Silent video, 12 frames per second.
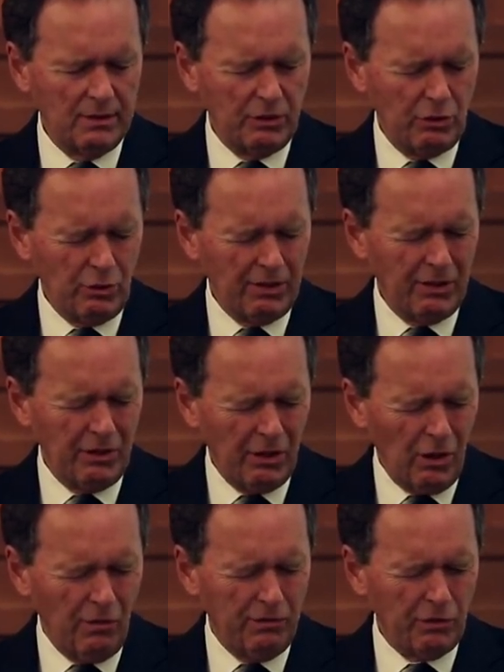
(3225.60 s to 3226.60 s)
that you can
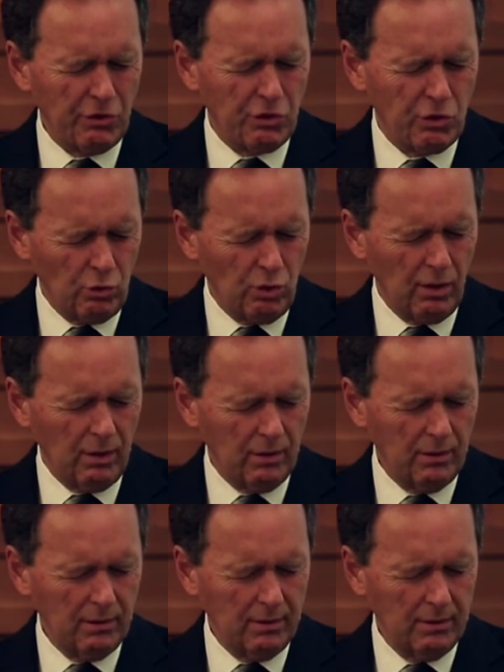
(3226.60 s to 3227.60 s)
know for sure
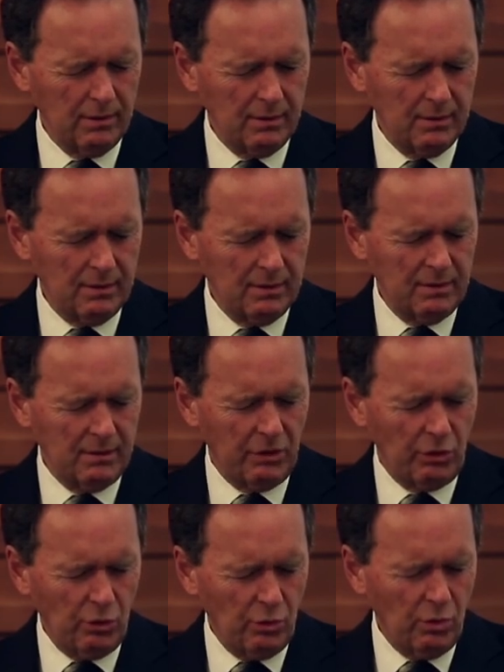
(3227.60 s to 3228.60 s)

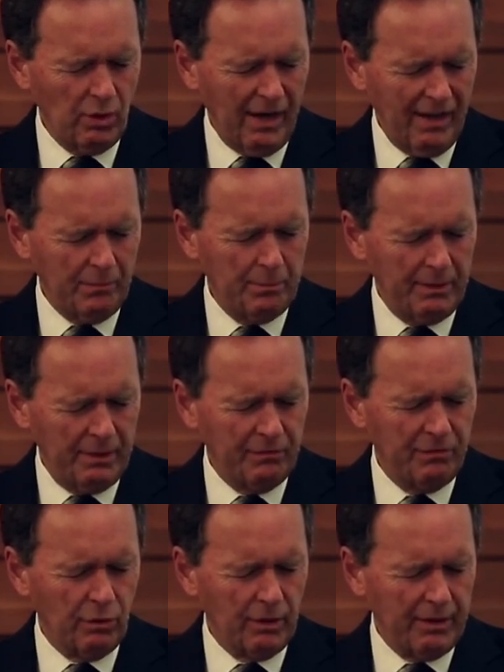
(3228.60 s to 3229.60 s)
that you have
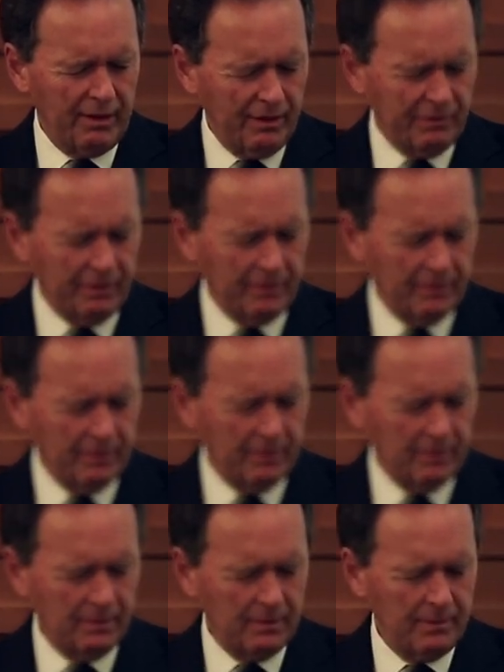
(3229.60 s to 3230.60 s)
been forgiven.
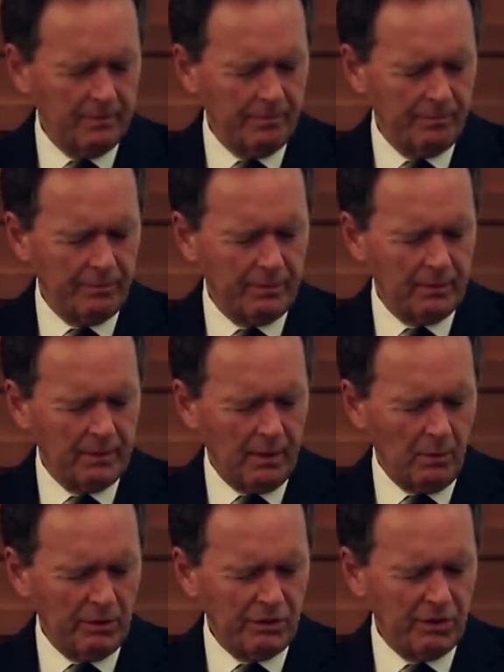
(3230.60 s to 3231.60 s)

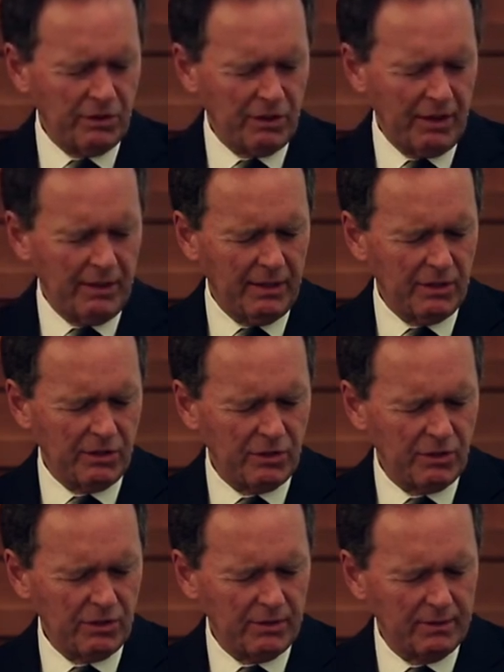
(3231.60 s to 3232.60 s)
I want you to say
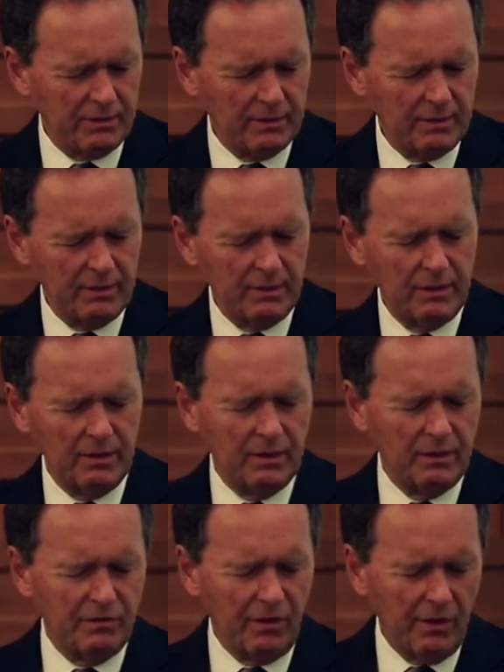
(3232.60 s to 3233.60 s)
this.
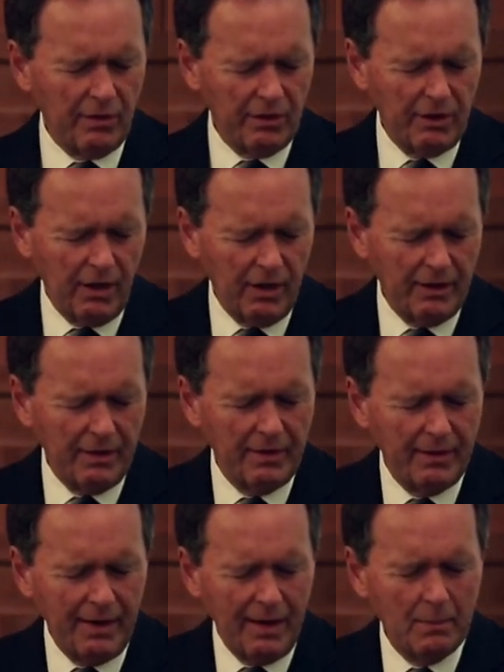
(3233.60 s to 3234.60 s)
Father God,
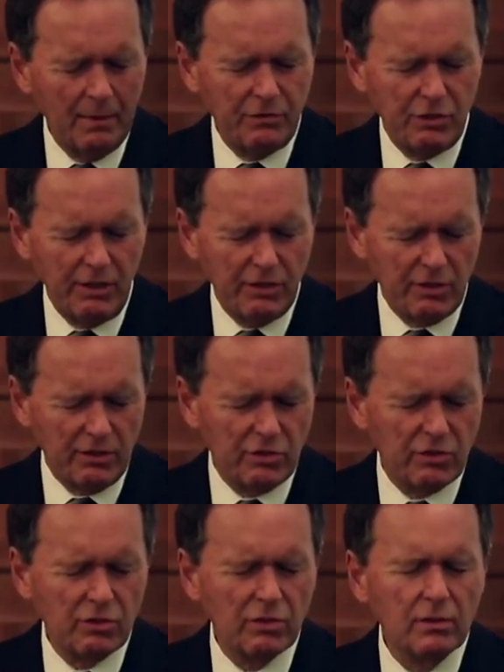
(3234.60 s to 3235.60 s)
in the name of
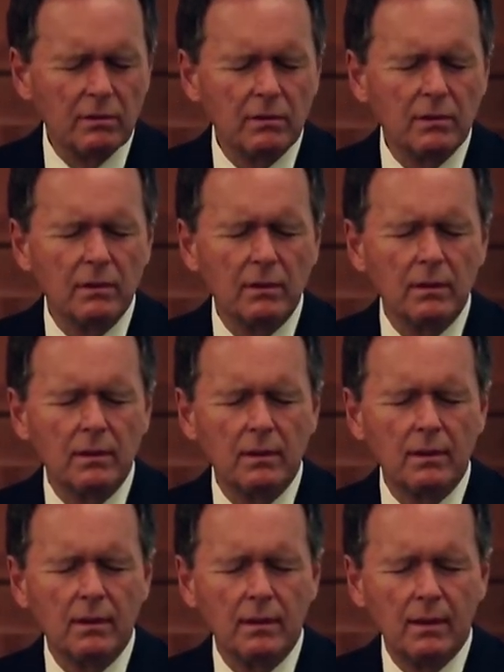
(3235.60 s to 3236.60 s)
Jesus,
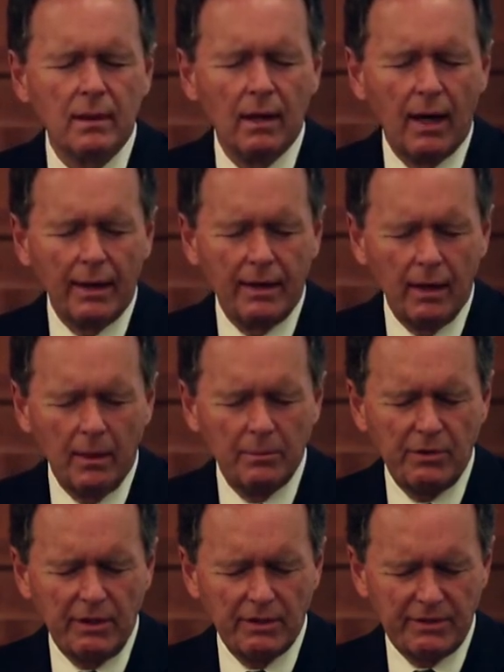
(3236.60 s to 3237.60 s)
I
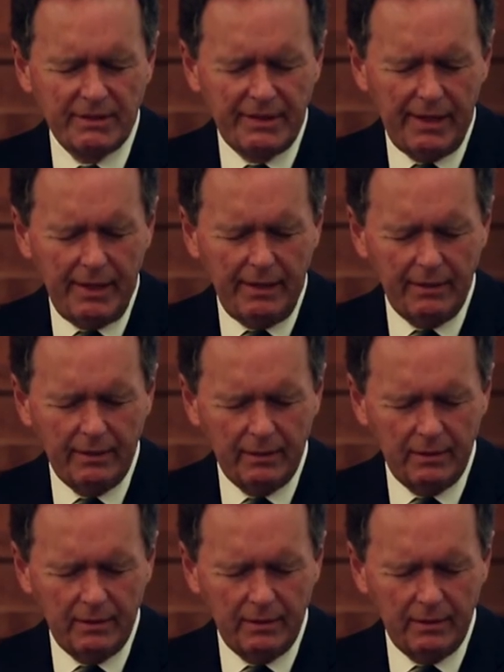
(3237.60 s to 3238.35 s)
come to you today.